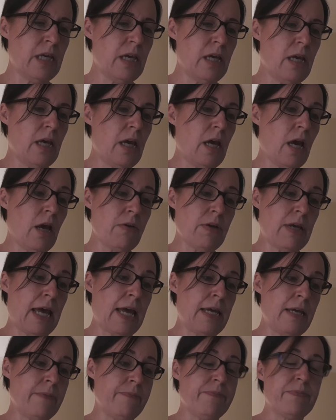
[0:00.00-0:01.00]

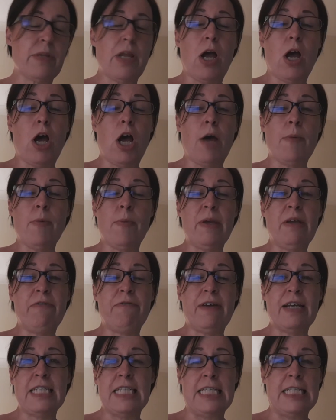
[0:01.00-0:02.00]
"OK, I'm a big
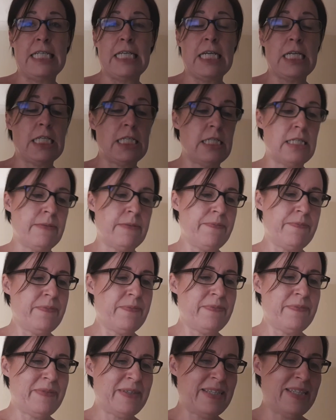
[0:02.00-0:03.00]
fat idiot,"
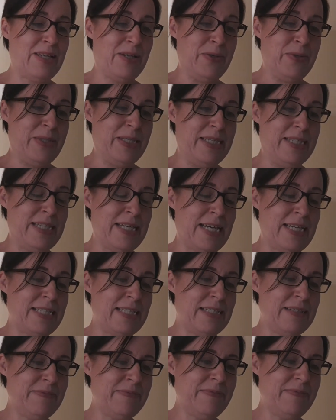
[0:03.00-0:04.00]
Lucy said.
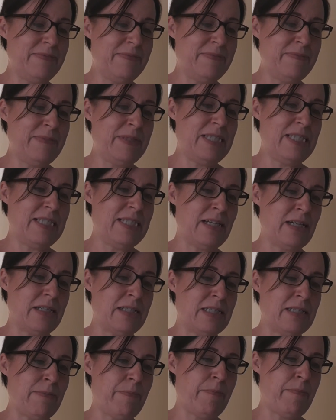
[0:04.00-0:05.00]
Mrs.
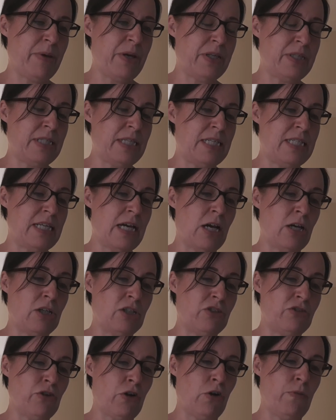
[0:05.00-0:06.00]
Dunstan burst into
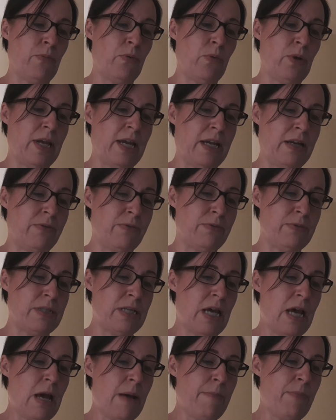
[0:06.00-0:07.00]
uncontrollable giggles,
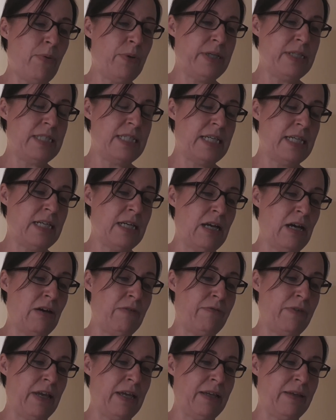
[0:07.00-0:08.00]
pointing and
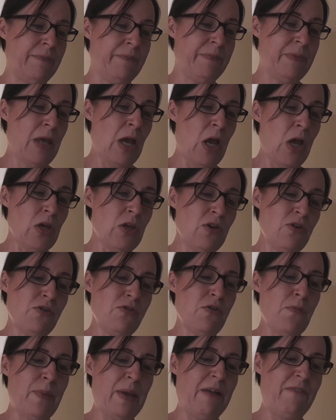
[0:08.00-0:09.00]
laughing. "You're a
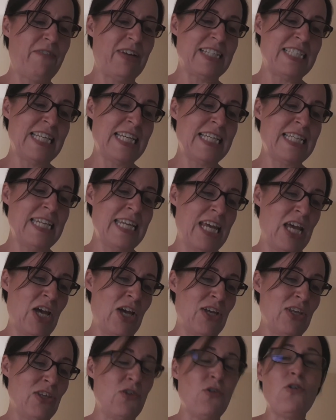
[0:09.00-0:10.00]
big fat idiot.
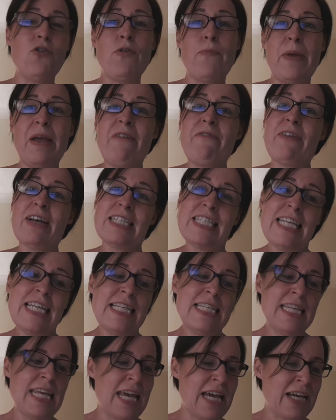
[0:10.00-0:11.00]
You're a big fat
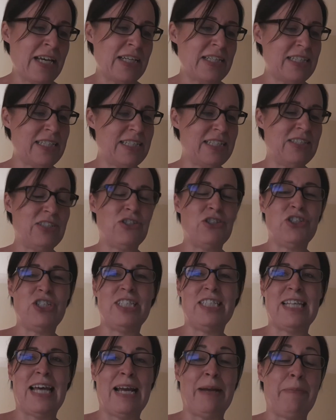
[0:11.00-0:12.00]
idiot," she
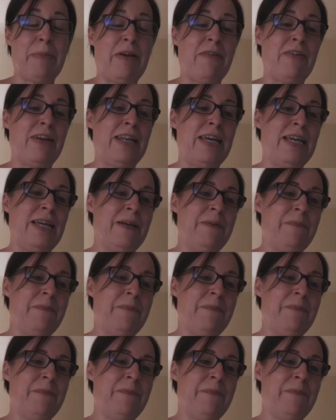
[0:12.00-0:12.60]
sang merrily.